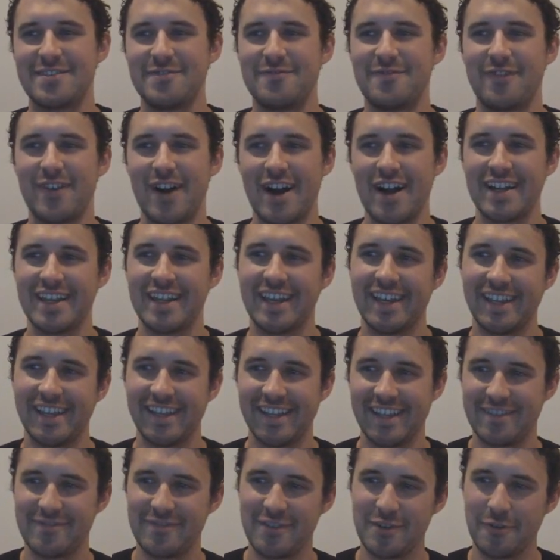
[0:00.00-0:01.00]
find it
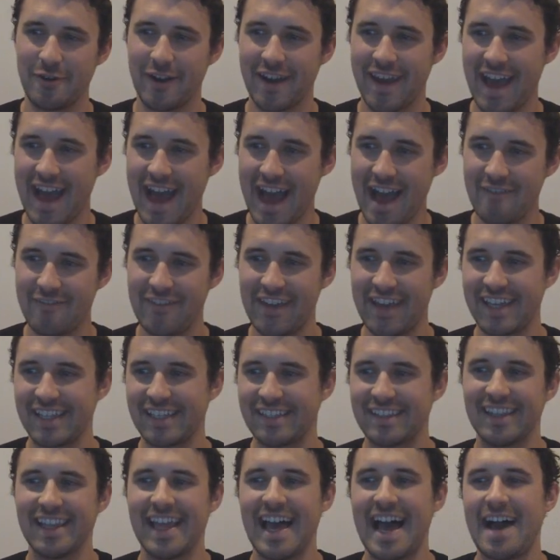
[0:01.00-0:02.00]
if you want to have a
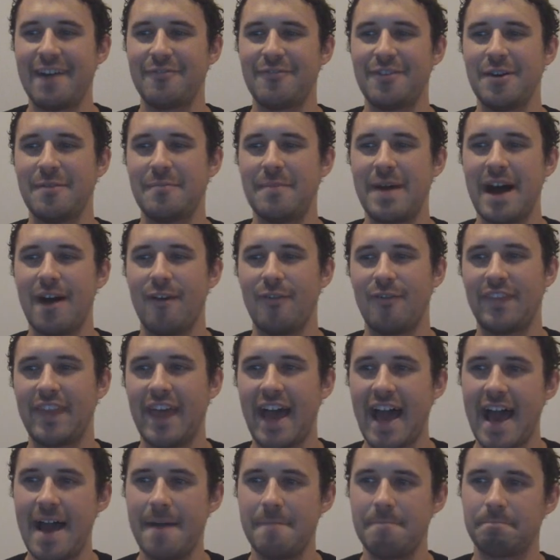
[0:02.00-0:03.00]
laugh about
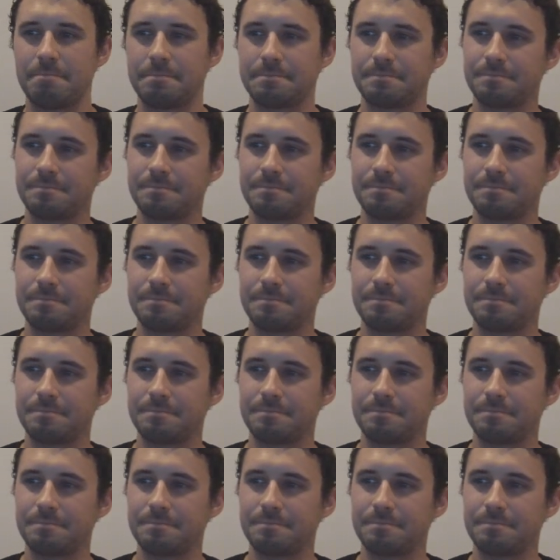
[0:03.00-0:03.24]
that.